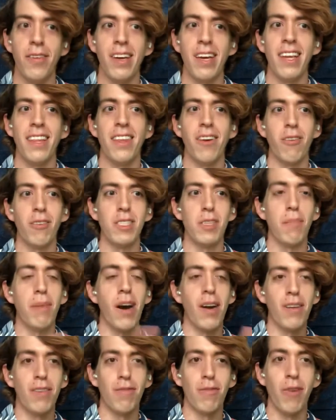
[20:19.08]
There was a
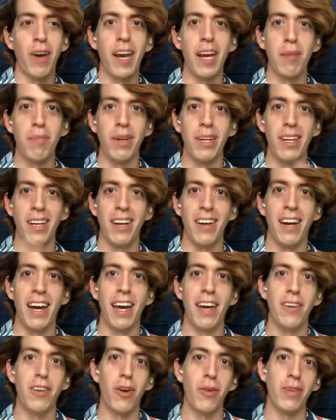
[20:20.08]
bout of rain, but I
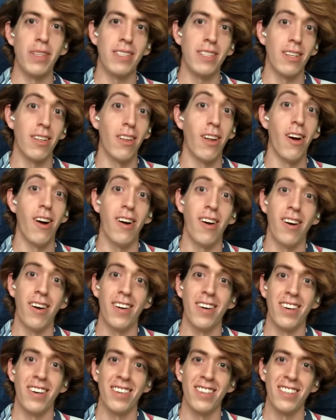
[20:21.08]
had noticed a
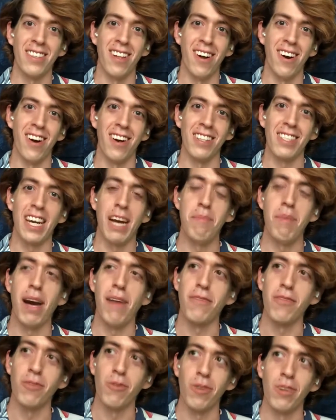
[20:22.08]
long time
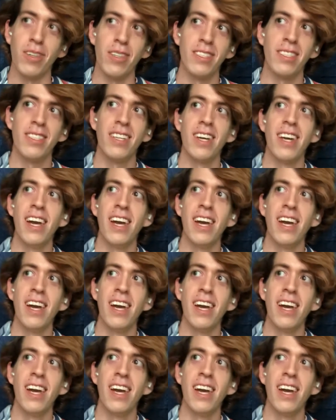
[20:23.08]
afterwards,